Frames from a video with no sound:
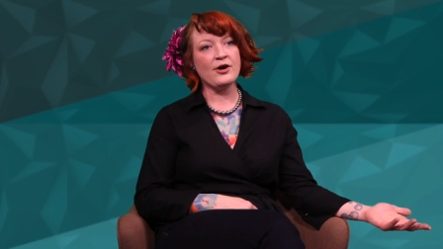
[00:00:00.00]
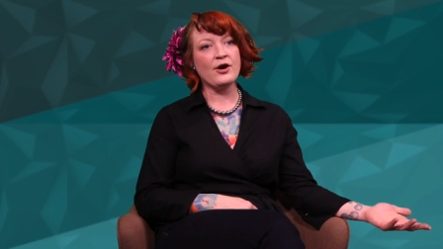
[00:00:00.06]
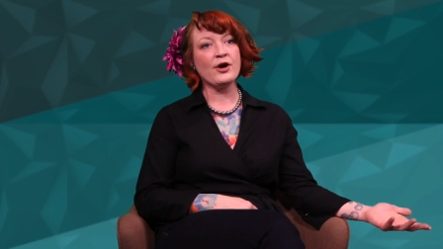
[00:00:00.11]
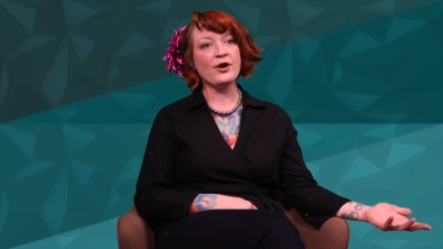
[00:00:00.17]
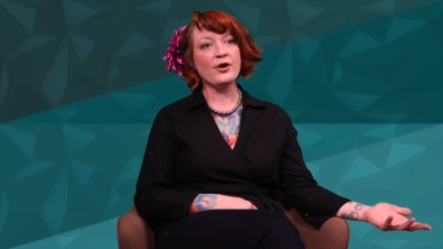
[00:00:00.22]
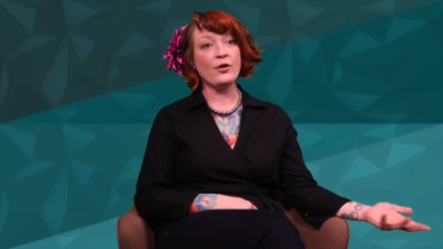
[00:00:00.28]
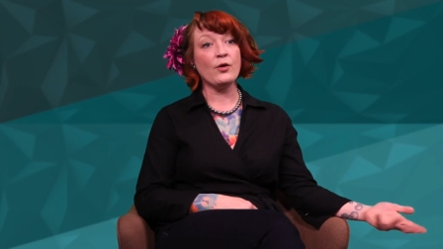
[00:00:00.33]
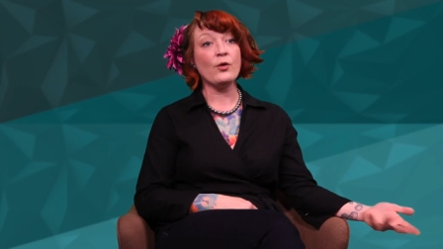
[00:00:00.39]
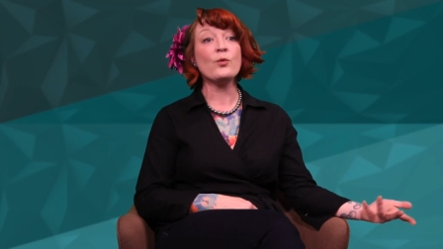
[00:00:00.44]

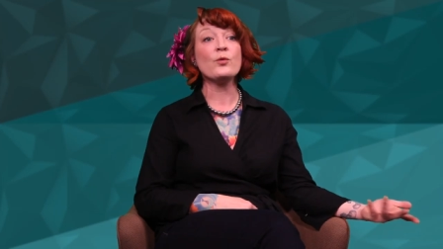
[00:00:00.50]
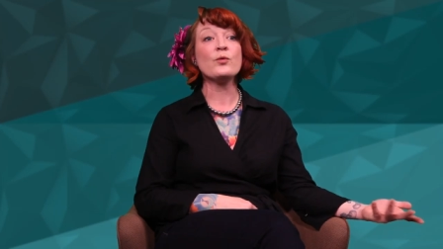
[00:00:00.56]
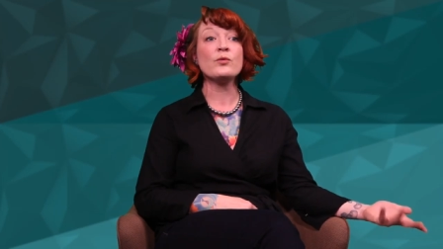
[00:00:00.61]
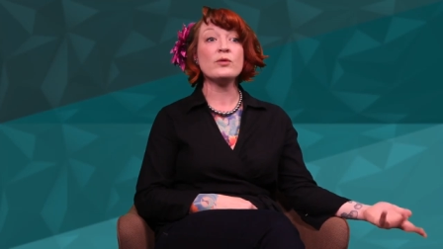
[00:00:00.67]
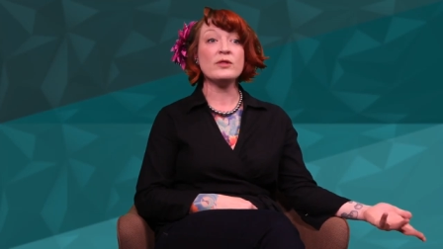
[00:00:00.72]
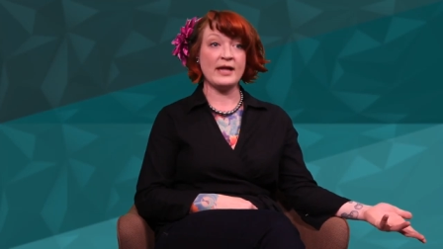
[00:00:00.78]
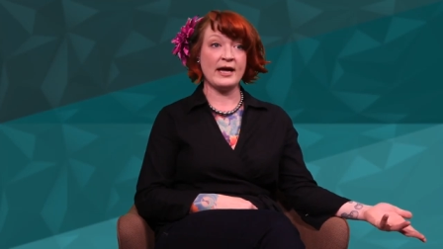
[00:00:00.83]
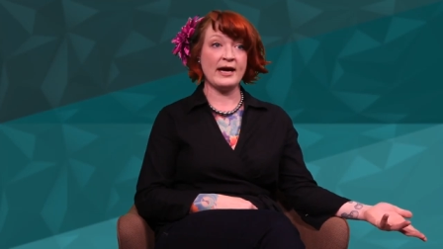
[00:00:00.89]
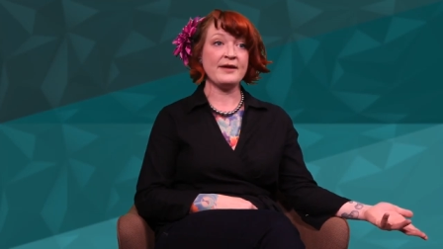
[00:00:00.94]
our own
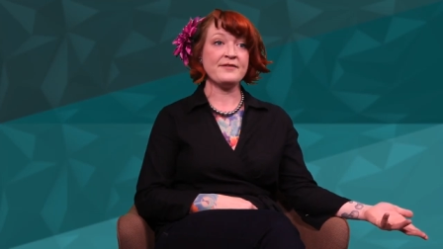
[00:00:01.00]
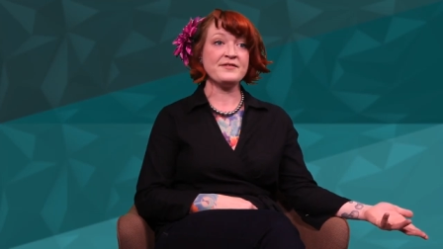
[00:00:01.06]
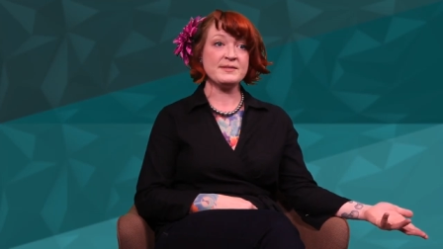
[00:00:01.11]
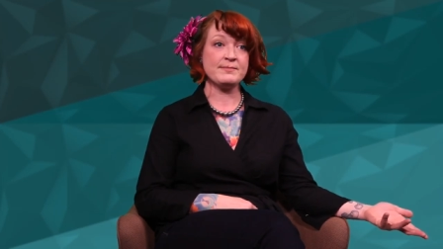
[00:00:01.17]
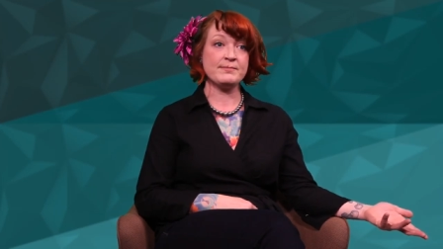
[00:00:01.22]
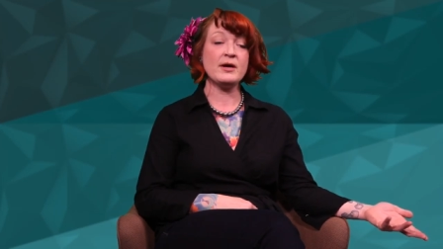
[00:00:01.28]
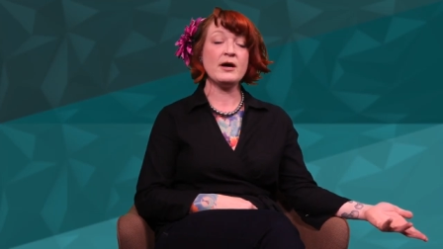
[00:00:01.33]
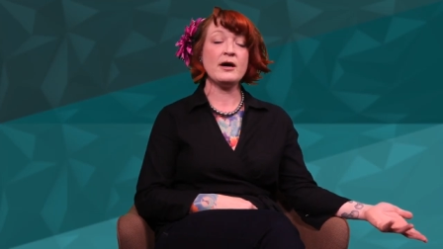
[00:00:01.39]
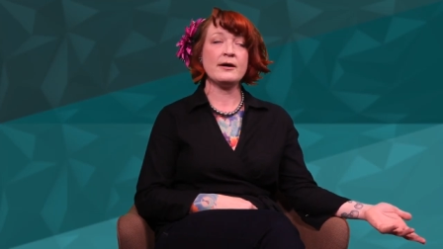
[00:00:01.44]

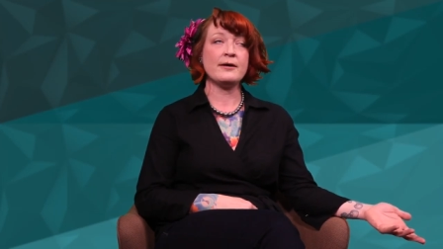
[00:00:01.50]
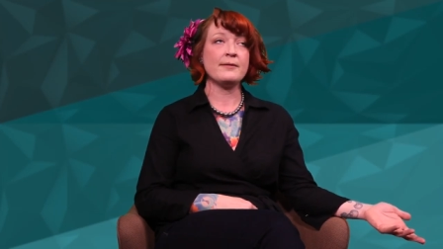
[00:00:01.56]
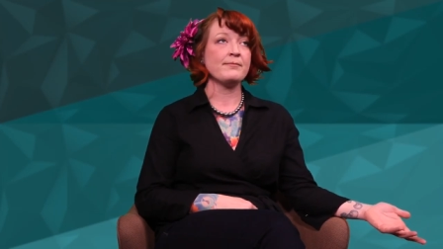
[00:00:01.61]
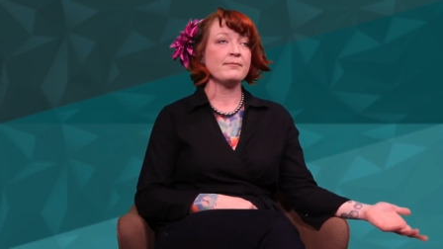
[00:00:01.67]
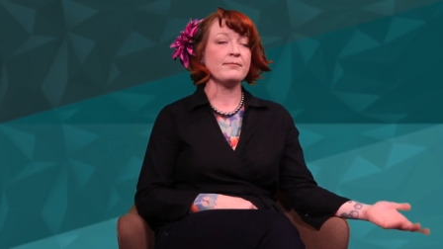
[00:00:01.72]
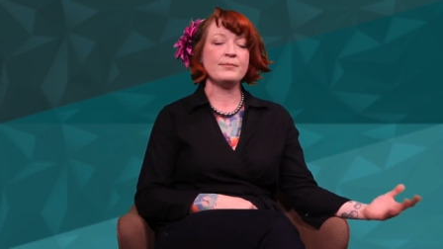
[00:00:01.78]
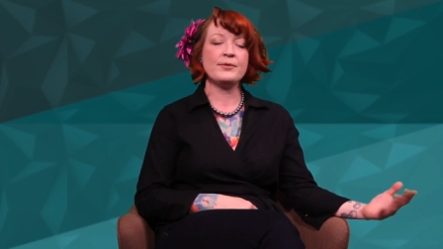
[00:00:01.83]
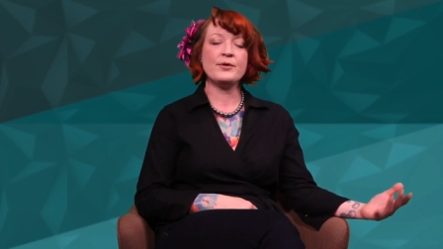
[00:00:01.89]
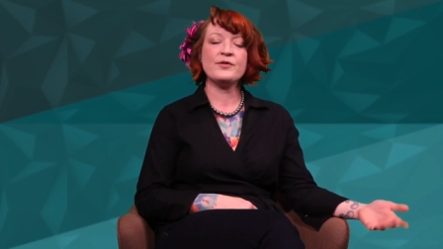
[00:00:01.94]
lives,
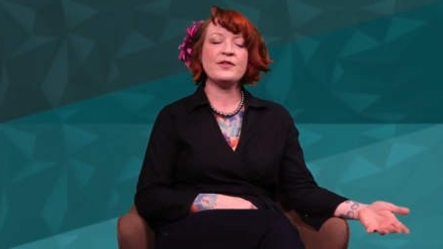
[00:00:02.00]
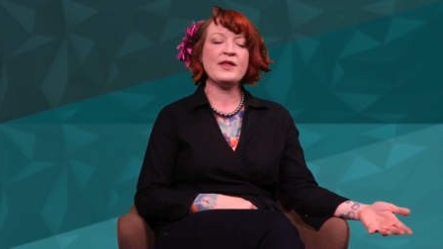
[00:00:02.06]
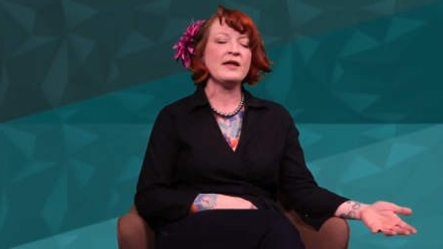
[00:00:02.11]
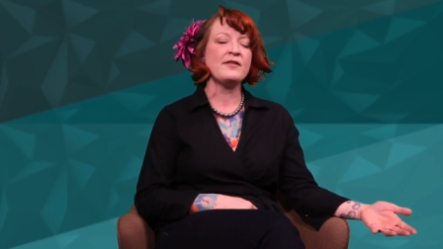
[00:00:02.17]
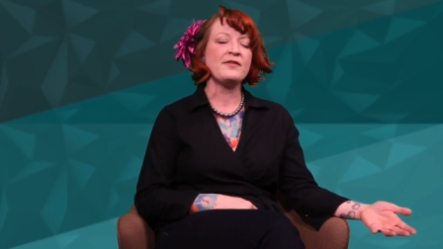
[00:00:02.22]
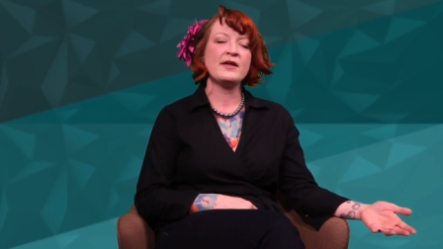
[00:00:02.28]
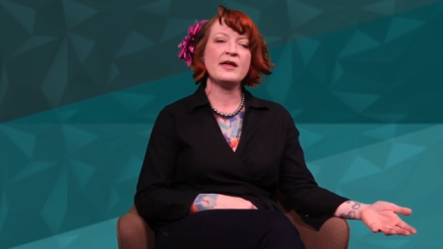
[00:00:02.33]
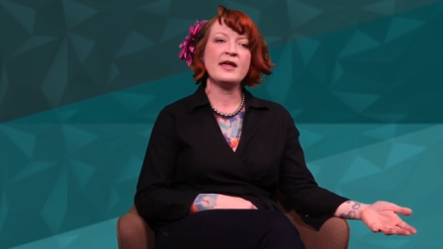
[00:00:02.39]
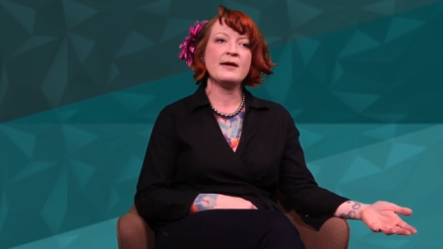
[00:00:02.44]
um, both
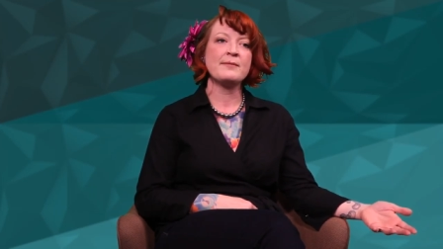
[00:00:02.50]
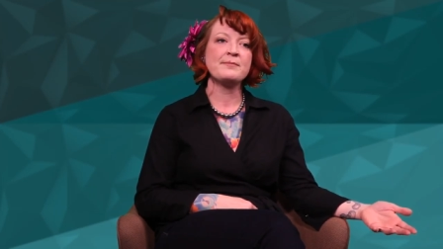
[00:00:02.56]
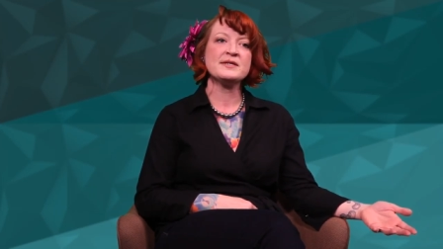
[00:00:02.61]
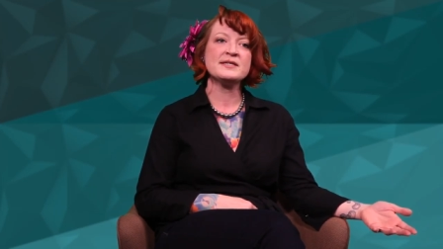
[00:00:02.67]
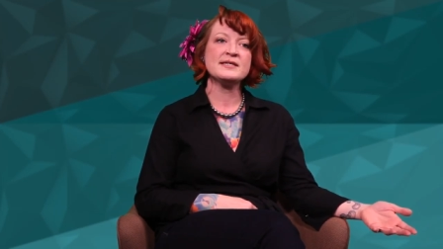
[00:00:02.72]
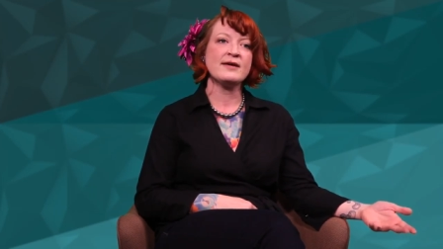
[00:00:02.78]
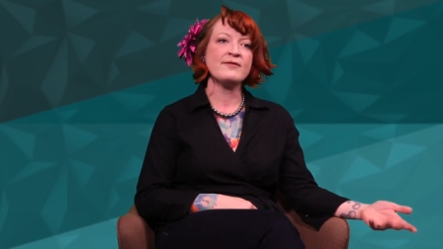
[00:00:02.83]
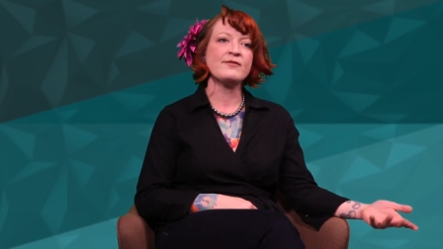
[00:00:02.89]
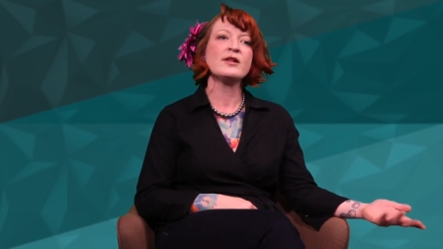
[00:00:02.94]
at the
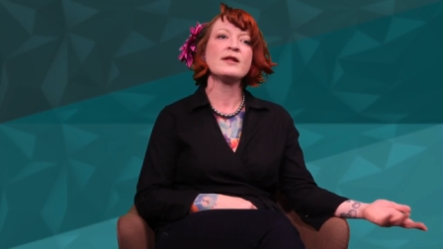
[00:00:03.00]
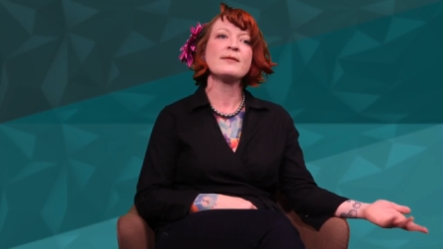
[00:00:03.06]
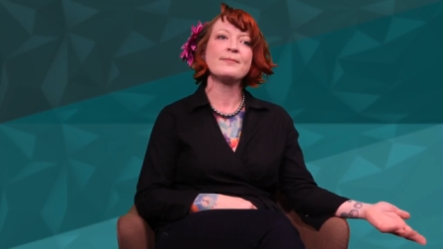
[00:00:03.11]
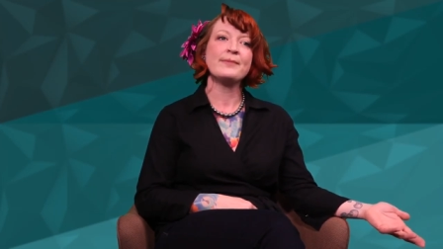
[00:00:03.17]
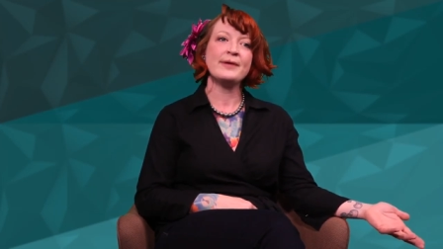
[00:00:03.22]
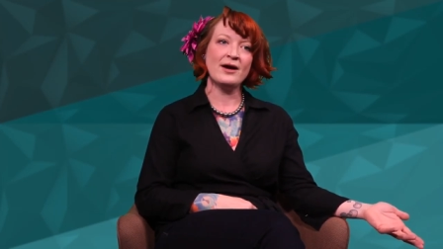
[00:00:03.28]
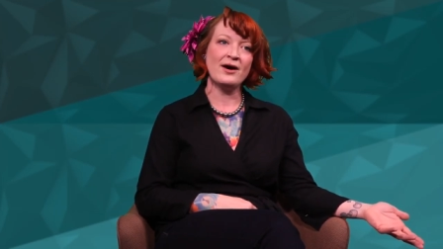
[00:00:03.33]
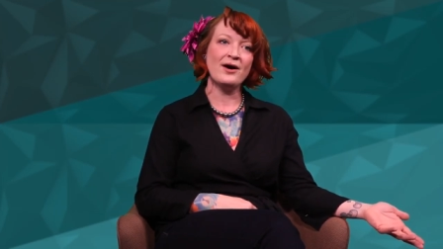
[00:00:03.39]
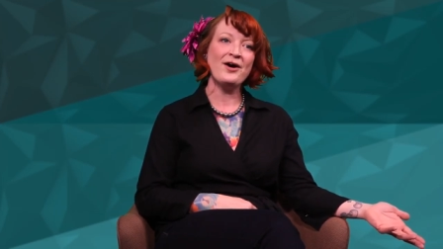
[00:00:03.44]
campus level and
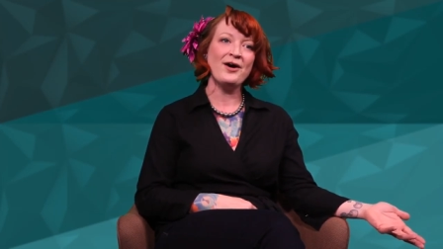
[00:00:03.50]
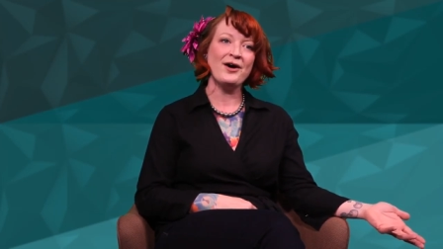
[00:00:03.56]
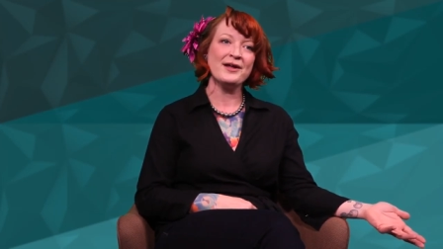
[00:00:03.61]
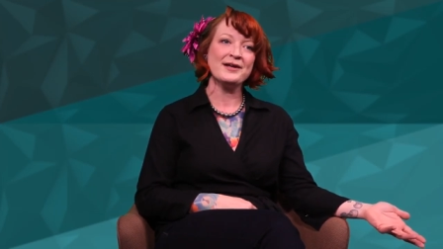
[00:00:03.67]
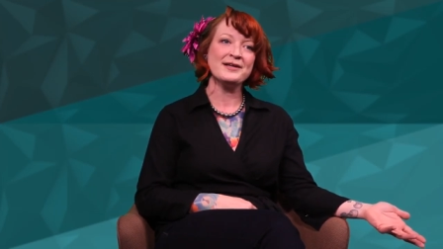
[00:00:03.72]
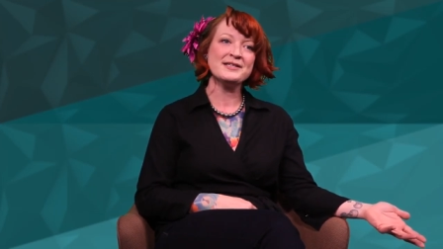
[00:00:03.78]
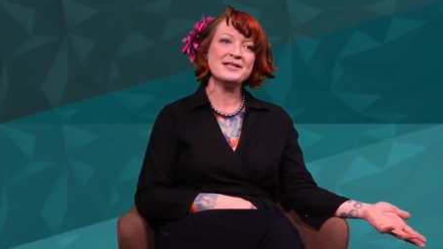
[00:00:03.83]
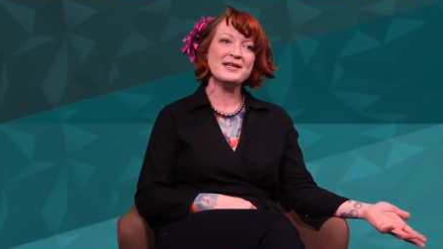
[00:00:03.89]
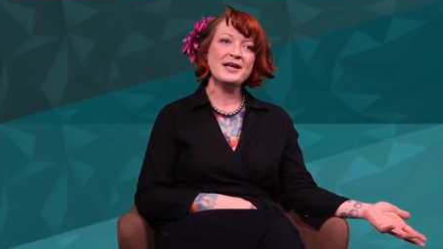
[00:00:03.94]

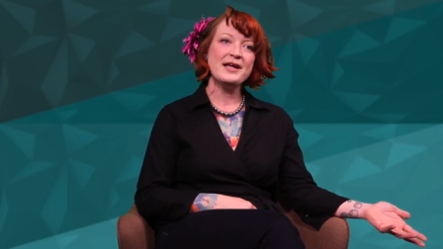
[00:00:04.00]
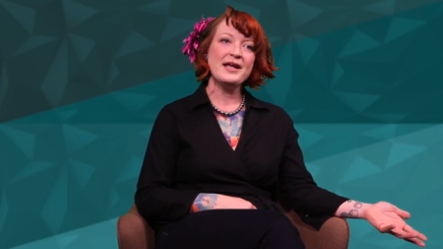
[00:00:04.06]
beyond,